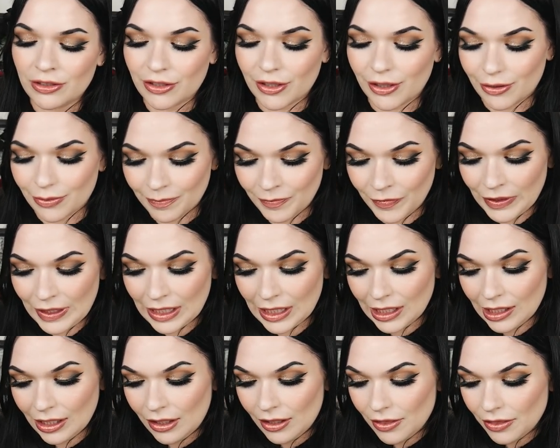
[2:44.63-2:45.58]
So
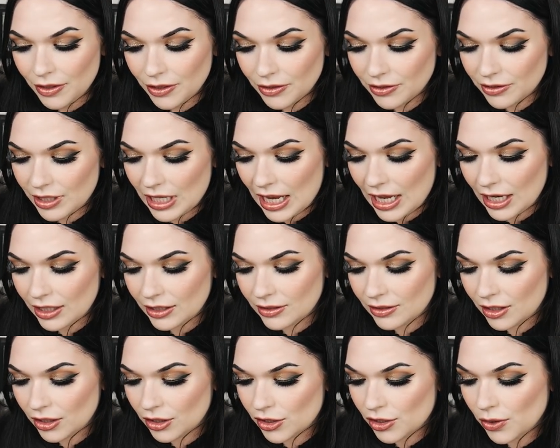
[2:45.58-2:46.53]
there's that. It's
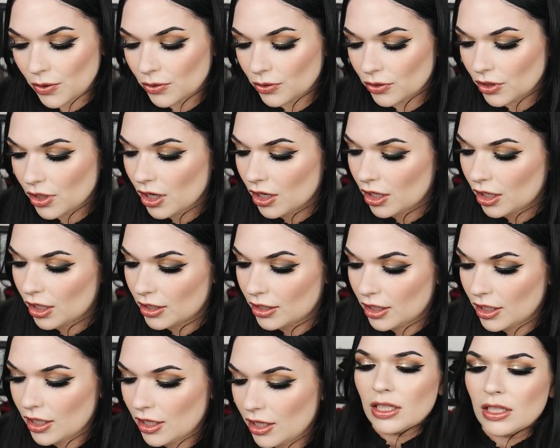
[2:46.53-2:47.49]
not a total con.